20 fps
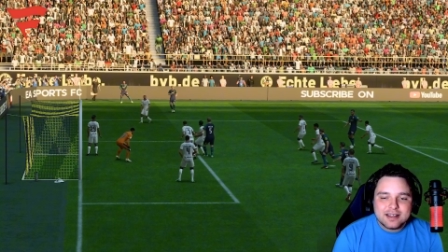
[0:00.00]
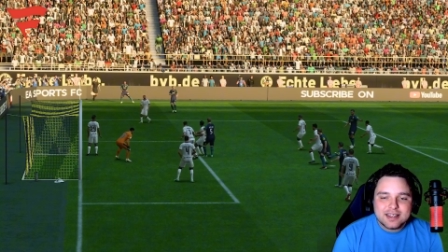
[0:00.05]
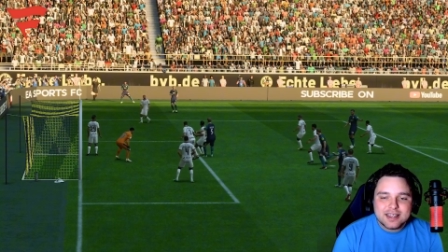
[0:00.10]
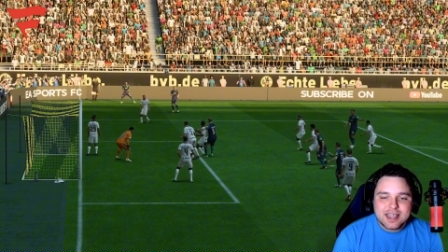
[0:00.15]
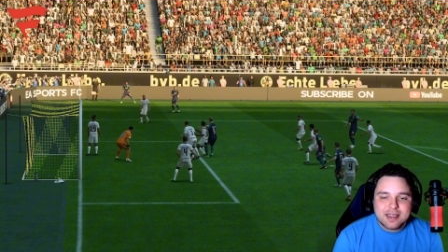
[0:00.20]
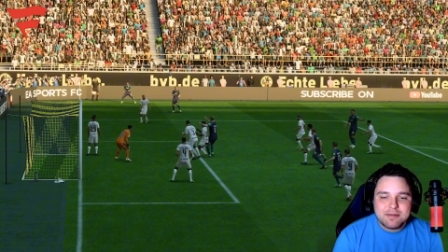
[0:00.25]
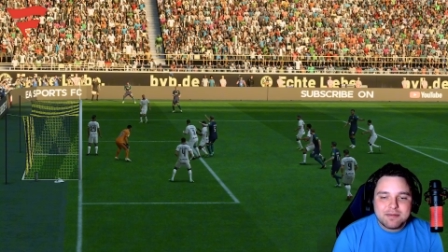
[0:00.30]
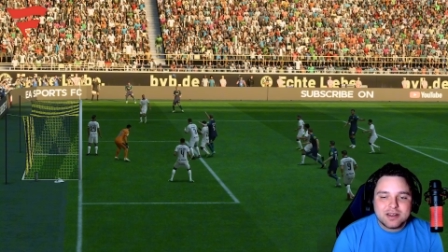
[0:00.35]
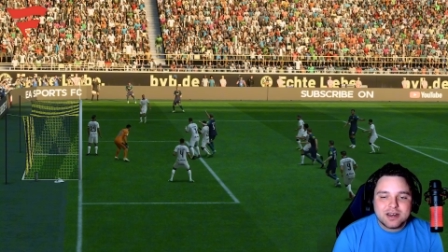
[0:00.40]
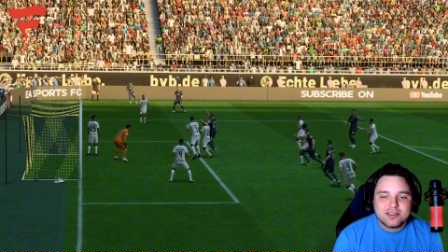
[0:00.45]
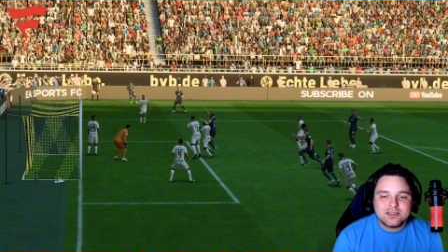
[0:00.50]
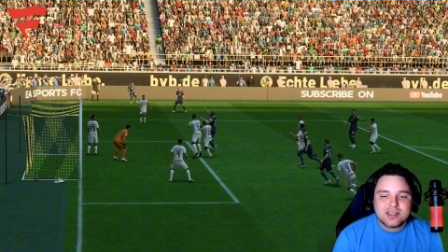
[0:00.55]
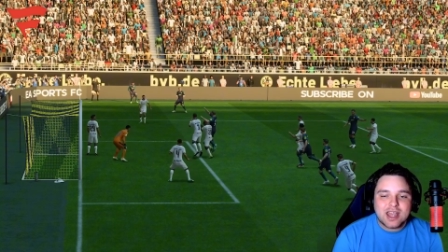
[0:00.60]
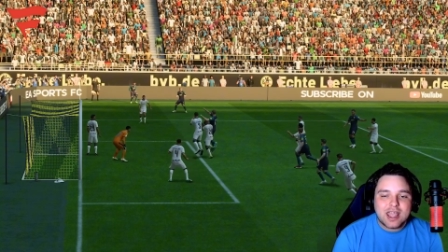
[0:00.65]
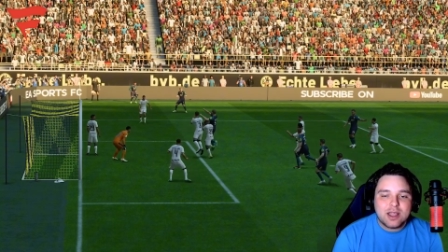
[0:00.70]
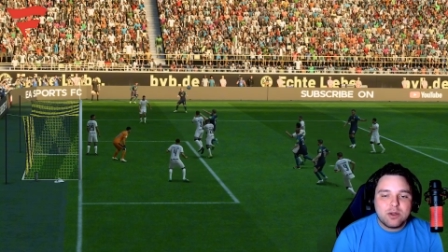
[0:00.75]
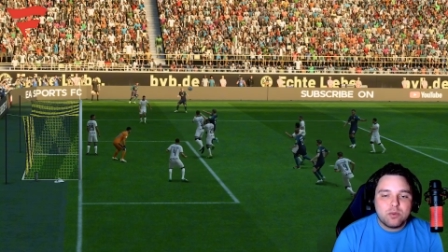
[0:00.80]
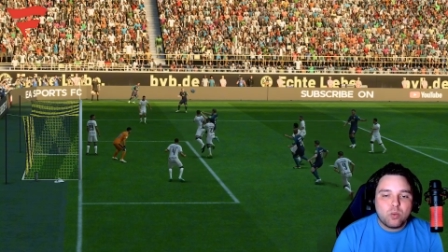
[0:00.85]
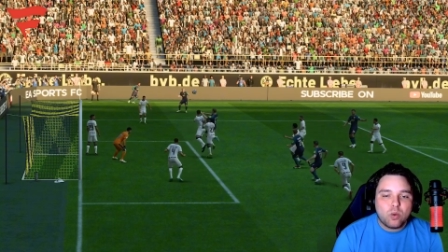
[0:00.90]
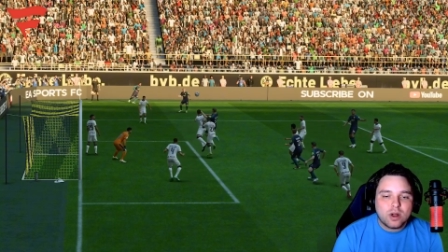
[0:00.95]
giving us
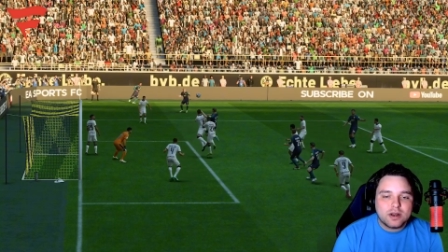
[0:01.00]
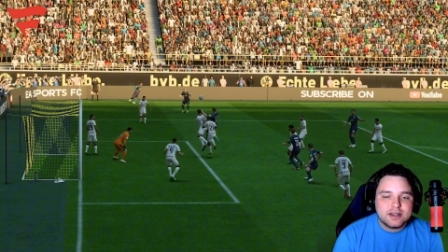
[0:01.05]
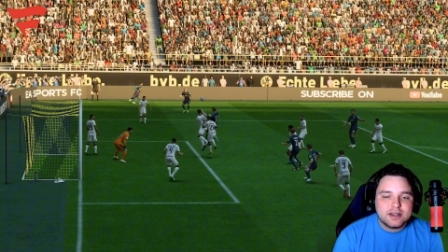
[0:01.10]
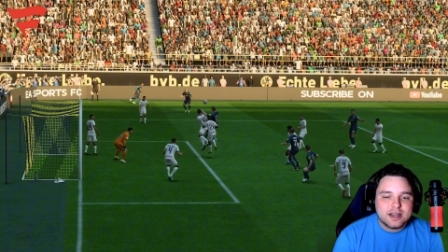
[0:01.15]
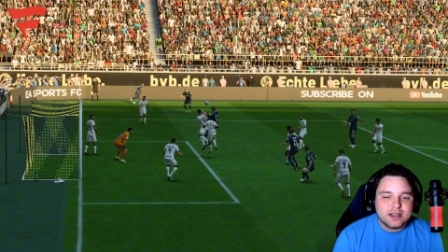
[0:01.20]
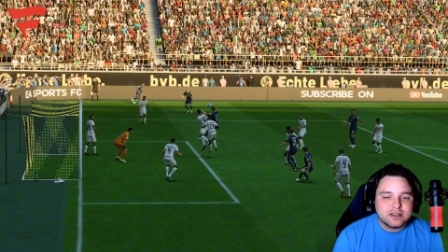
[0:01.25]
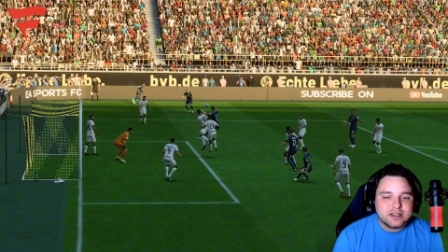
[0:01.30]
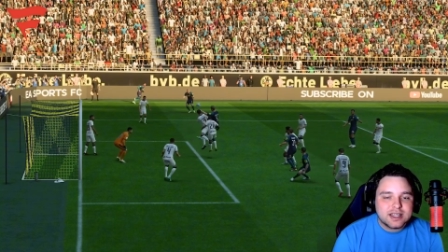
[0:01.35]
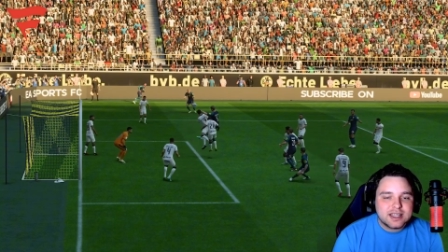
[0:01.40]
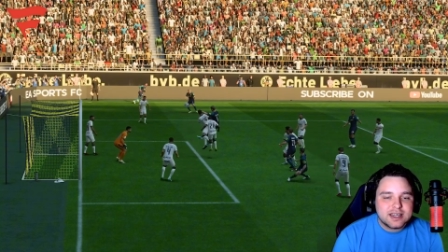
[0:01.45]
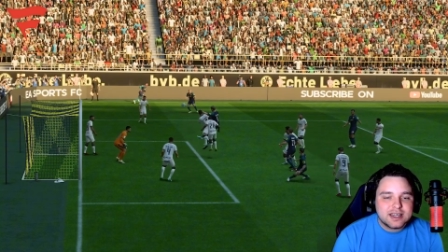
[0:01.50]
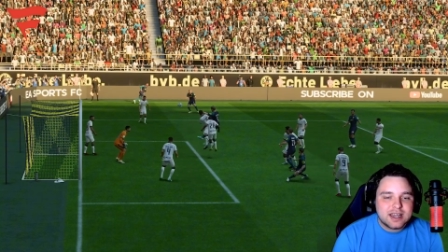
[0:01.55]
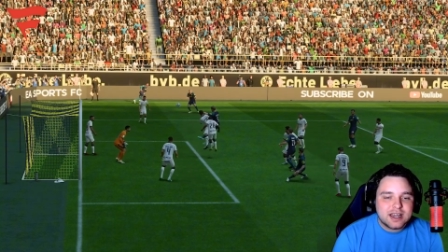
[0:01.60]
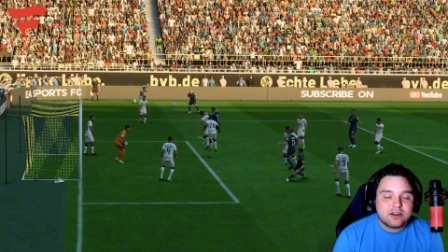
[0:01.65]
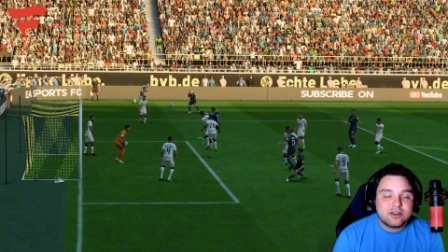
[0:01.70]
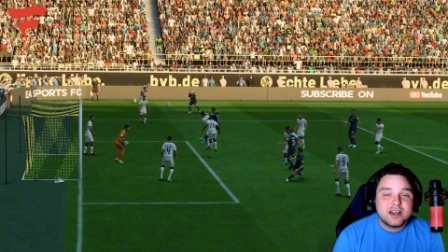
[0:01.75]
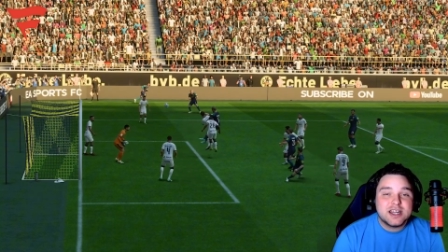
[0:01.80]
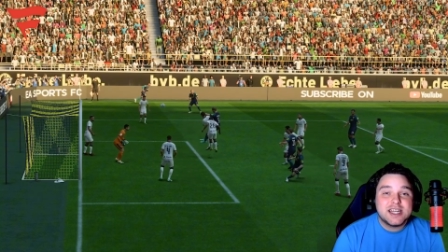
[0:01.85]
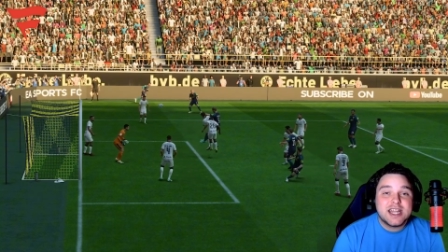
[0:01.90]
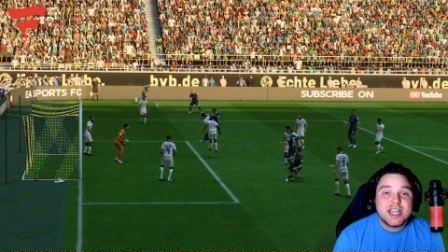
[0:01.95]
a 1-0 lead here
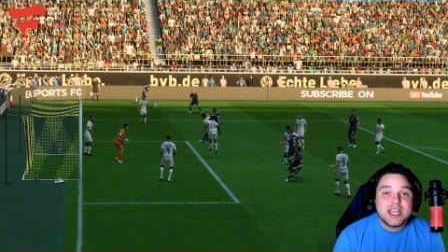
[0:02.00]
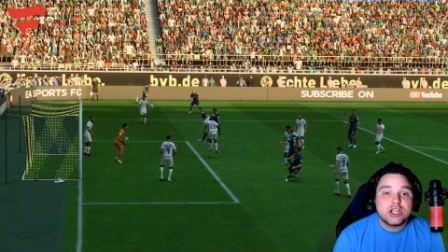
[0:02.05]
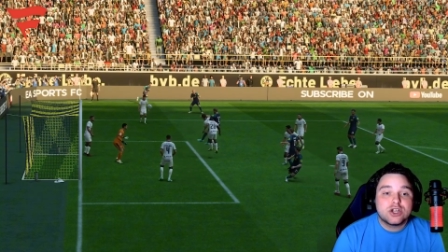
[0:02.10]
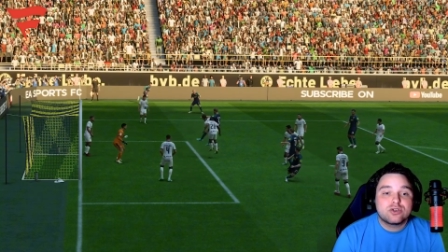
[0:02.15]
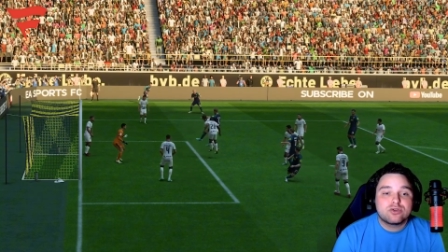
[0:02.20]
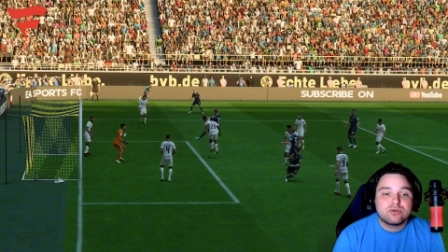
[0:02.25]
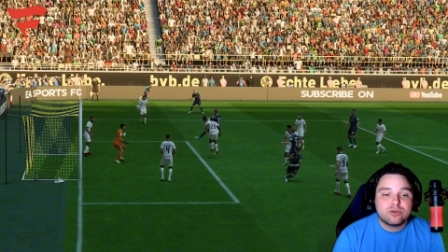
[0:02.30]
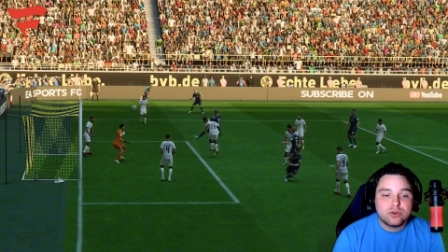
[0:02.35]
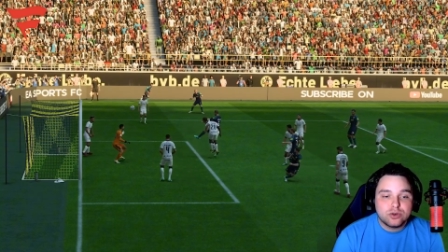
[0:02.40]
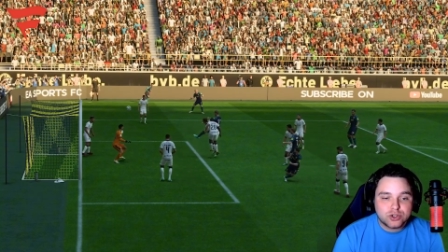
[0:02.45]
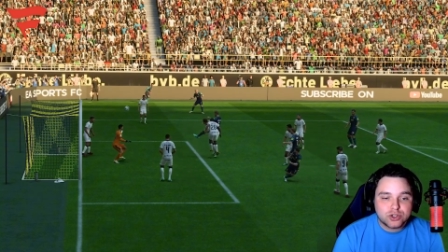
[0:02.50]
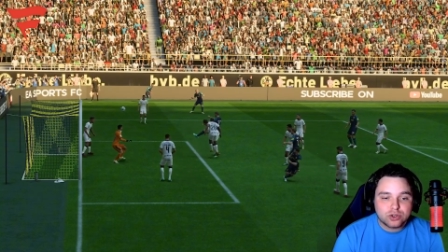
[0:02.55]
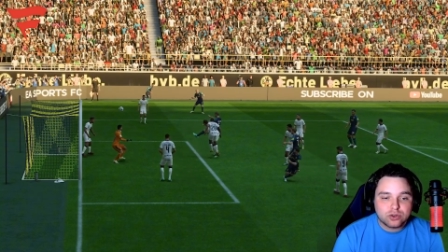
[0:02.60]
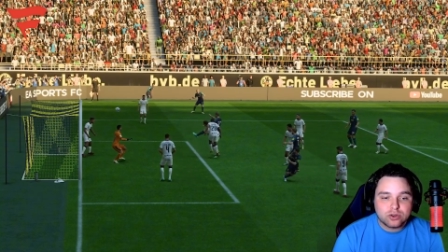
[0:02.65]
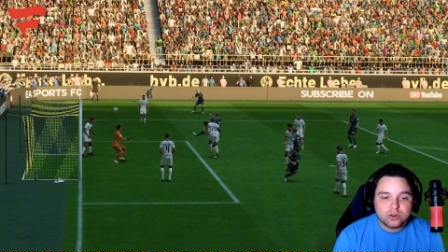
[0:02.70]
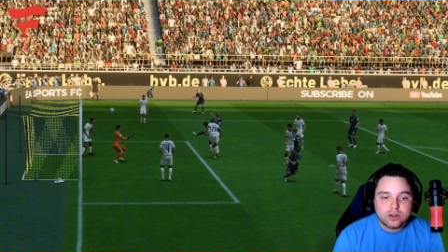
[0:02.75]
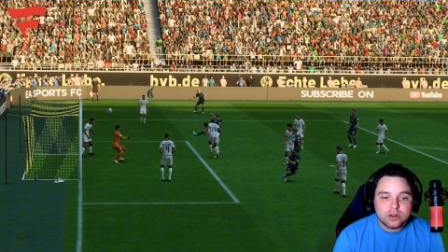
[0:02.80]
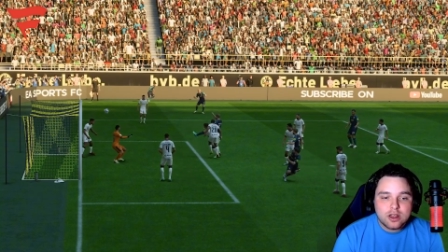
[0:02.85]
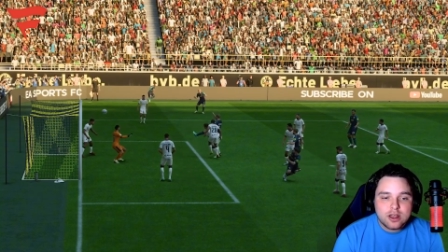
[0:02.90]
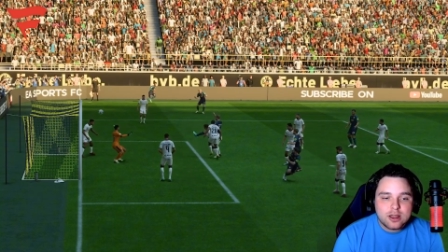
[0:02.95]
in a
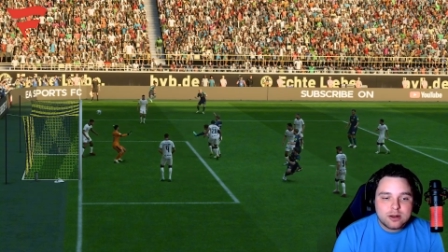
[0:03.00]
crucial